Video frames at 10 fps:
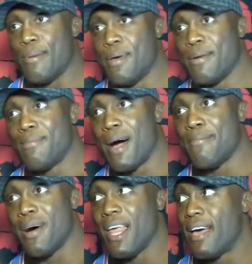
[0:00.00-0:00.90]
I mean, my
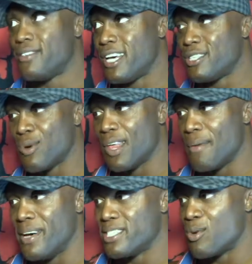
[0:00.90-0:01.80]
life stays really
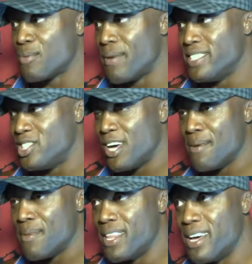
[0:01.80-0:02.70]
busy with my
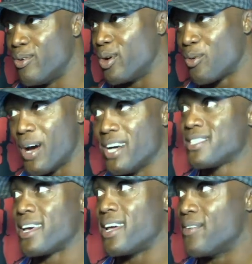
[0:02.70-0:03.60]
gym and then with
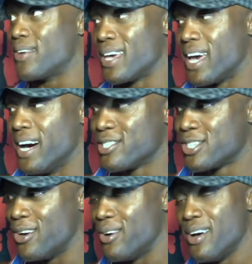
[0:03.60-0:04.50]
wrestling and everything else.
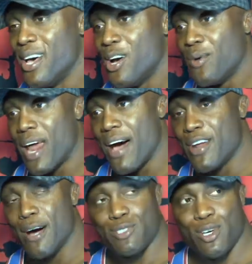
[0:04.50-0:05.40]
So when I have an
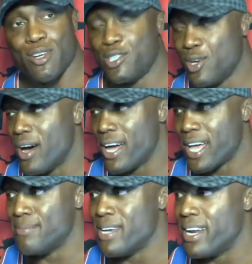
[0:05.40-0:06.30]
opportunity to, I
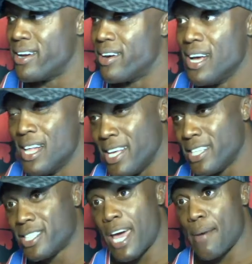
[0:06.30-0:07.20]
come down here.
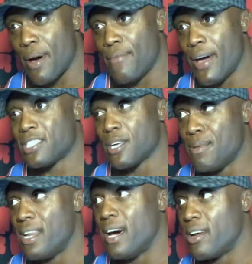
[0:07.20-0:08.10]
This camp, I've actually
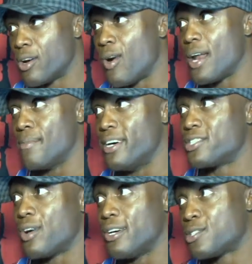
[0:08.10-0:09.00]
been down here quite a bit.
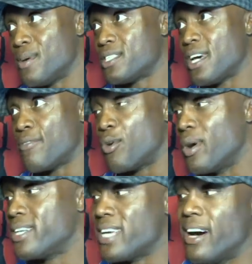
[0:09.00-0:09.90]
So I spent several
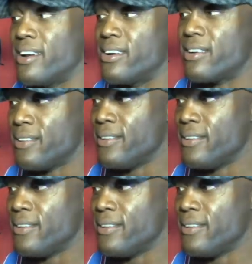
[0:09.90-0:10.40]
weeks down here.